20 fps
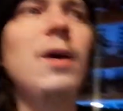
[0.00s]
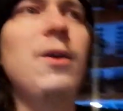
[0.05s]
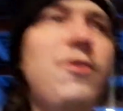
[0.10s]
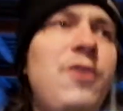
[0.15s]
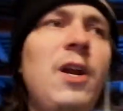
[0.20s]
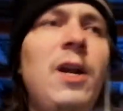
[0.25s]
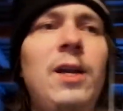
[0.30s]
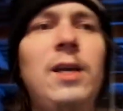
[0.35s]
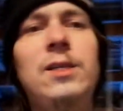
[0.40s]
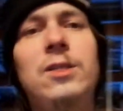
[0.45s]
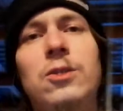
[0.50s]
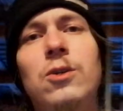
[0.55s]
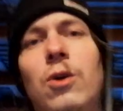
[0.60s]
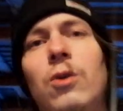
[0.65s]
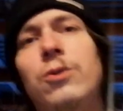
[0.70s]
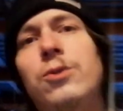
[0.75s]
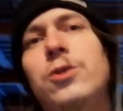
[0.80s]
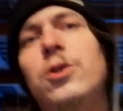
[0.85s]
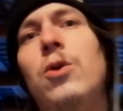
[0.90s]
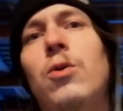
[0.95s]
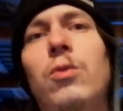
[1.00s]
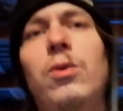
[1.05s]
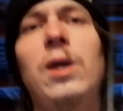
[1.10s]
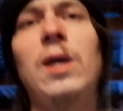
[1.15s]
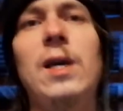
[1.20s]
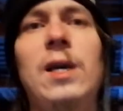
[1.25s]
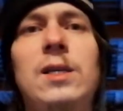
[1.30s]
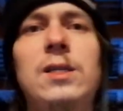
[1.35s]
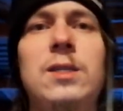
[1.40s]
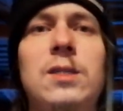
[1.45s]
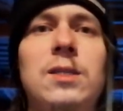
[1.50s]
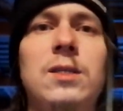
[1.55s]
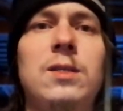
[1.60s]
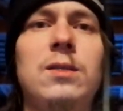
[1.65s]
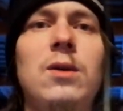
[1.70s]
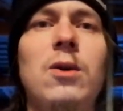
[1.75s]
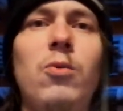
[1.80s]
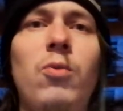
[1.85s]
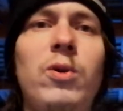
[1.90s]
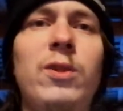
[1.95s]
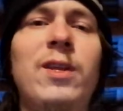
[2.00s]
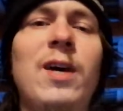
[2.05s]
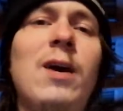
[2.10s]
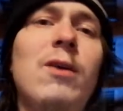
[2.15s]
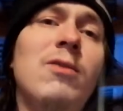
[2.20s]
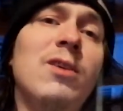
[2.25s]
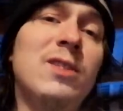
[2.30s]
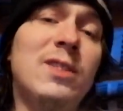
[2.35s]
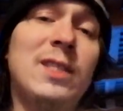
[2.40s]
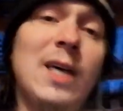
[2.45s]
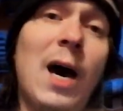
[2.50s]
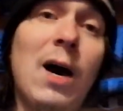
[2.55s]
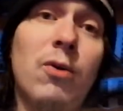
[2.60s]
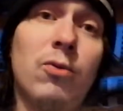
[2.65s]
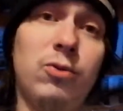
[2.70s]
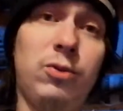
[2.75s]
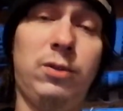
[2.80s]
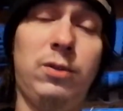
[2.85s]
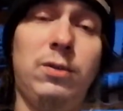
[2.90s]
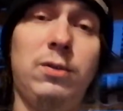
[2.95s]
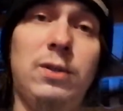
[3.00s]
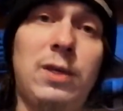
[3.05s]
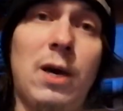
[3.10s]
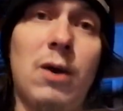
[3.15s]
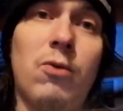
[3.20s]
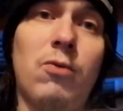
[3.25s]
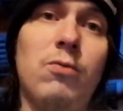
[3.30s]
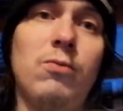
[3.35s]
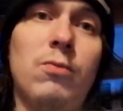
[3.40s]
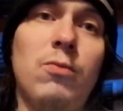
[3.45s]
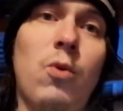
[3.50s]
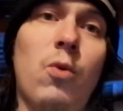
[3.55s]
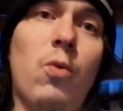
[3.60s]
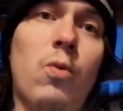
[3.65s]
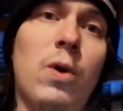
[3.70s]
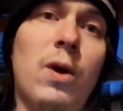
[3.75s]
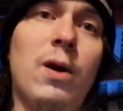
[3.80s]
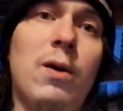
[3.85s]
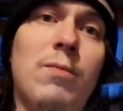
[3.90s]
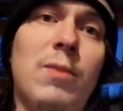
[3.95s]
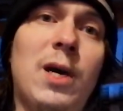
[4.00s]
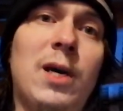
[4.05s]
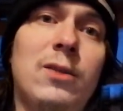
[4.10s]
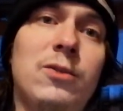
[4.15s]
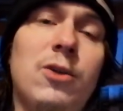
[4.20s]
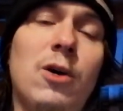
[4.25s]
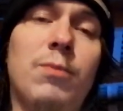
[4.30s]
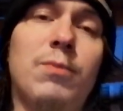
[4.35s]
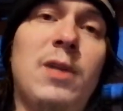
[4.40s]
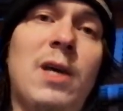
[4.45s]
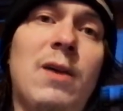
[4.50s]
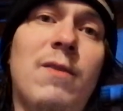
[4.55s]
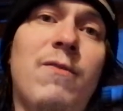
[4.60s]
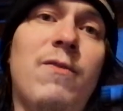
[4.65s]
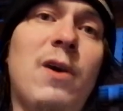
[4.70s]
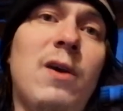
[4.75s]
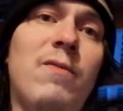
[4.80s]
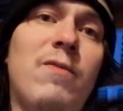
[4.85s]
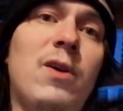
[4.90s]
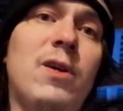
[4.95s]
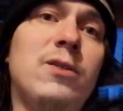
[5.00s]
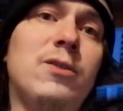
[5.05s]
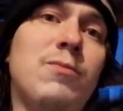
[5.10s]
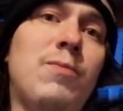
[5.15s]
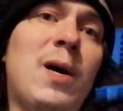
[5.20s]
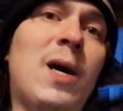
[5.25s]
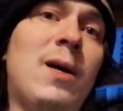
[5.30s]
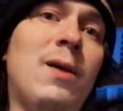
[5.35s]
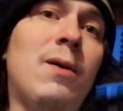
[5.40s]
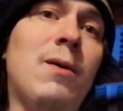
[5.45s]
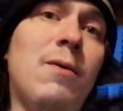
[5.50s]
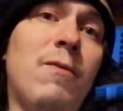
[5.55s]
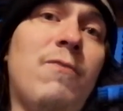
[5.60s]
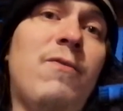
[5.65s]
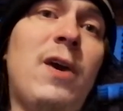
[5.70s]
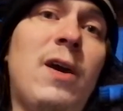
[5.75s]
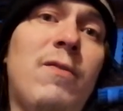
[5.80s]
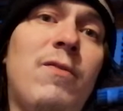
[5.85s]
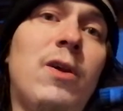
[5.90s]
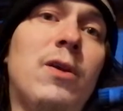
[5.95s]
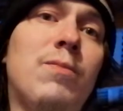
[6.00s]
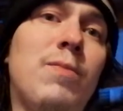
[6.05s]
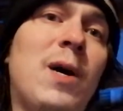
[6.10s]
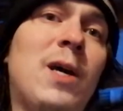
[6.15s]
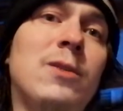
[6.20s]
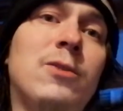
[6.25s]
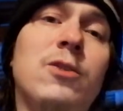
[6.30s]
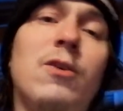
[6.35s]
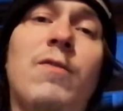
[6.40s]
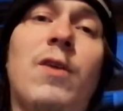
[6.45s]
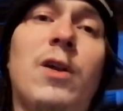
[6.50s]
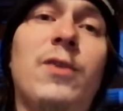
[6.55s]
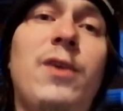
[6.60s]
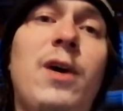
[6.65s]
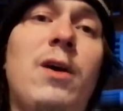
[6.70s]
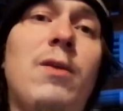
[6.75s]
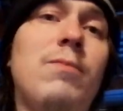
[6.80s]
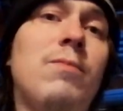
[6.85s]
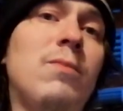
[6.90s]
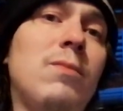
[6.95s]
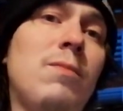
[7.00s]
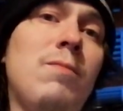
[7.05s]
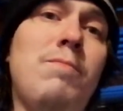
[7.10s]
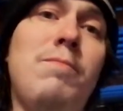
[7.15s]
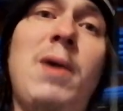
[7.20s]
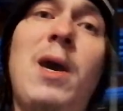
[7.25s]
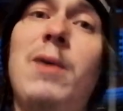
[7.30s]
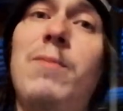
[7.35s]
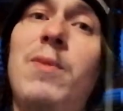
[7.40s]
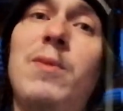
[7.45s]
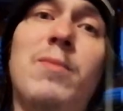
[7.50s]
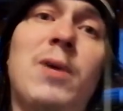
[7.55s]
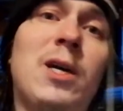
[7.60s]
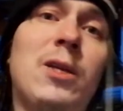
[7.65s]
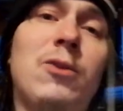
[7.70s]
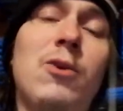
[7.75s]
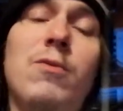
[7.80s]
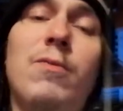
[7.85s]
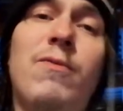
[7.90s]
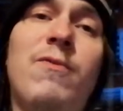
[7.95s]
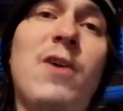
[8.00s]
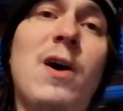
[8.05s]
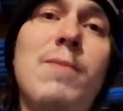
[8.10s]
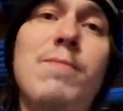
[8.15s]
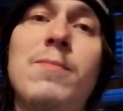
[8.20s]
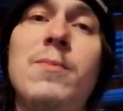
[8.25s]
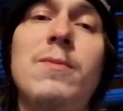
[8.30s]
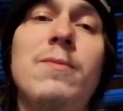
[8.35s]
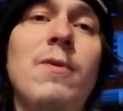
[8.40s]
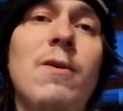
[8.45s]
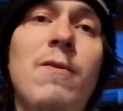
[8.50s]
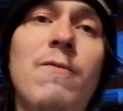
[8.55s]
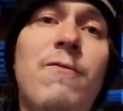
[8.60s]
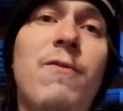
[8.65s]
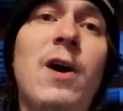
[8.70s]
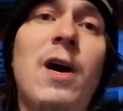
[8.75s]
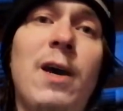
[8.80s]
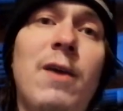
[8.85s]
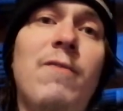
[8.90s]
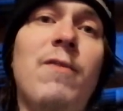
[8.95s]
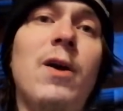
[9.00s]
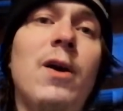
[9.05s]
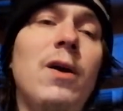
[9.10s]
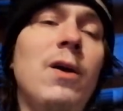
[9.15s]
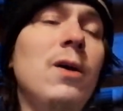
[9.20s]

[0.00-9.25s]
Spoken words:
Thin Lizzy also is, without a doubt, now one of my top 10 favorite bands of all time, maybe my top 5.